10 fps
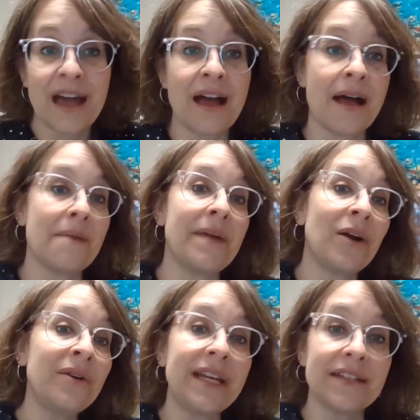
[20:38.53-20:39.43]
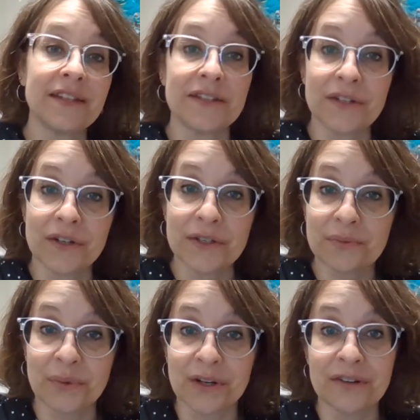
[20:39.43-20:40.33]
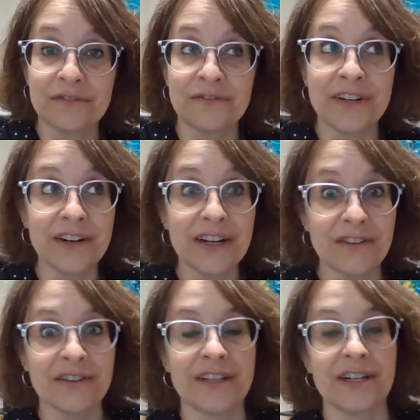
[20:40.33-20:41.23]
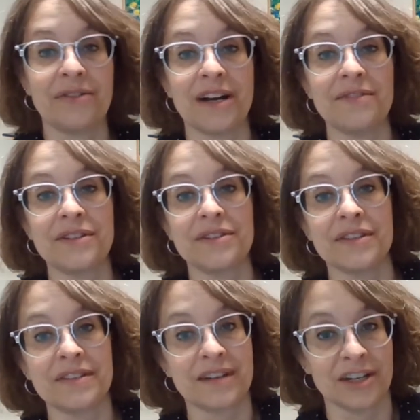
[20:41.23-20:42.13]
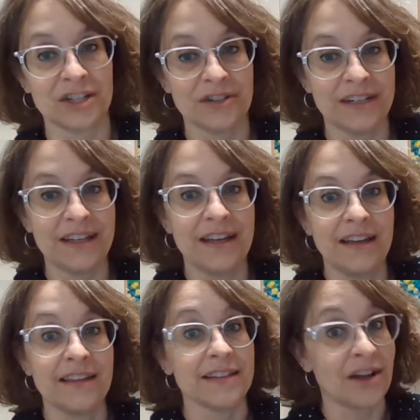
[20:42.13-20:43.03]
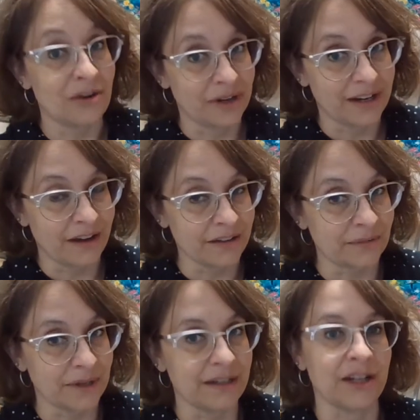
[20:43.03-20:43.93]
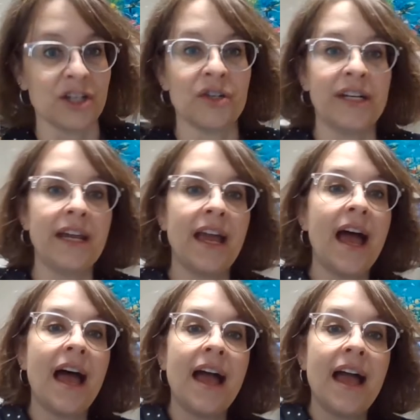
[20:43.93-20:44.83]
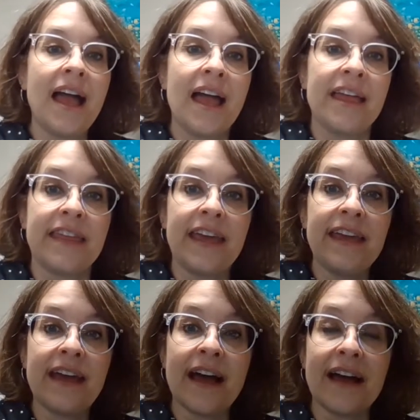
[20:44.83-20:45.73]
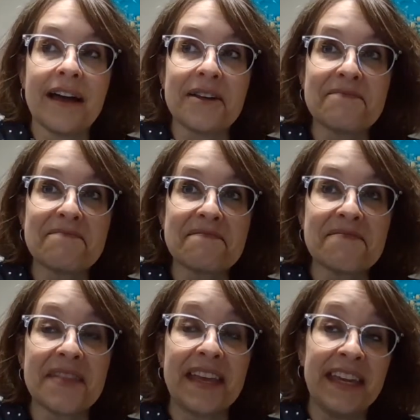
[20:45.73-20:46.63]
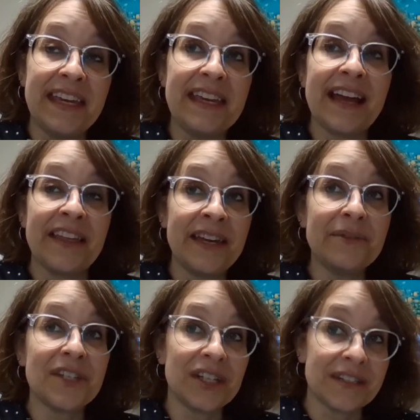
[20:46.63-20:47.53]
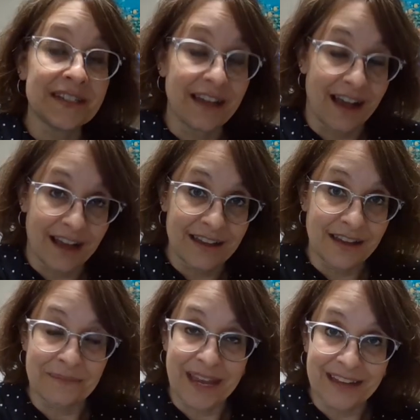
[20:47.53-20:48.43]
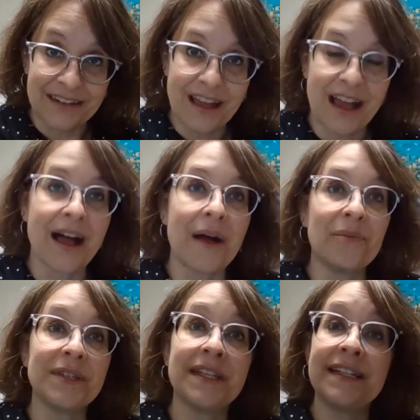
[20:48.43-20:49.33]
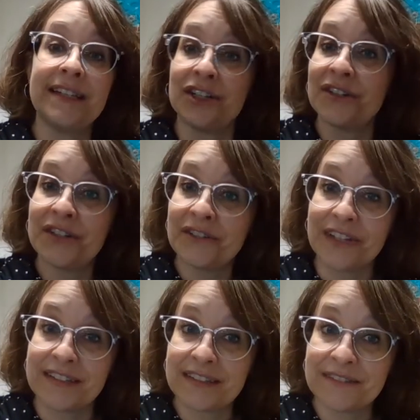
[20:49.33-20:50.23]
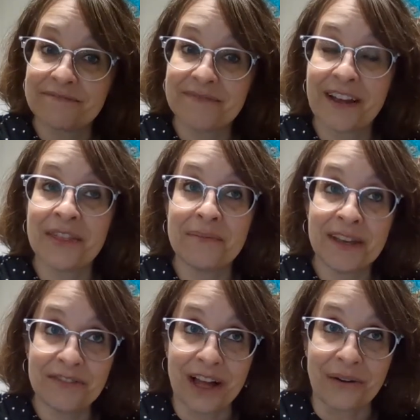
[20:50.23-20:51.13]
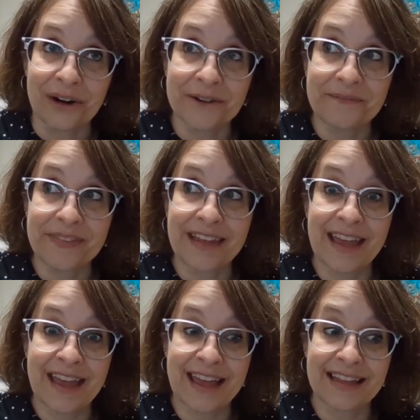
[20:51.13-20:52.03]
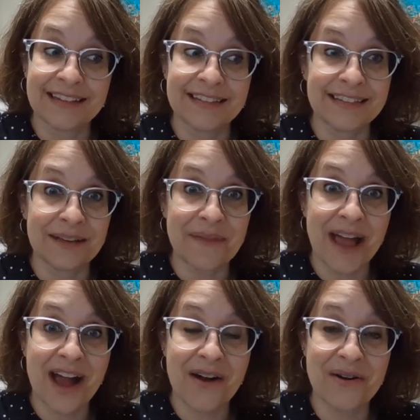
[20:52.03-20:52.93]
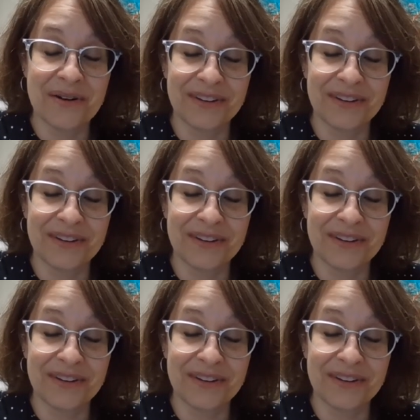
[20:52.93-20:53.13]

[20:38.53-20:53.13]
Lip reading: My own ancestors were very early arrivals to this country, this already occupied country. I think it was just a man, was an indentured servant on the Mayflower. And somehow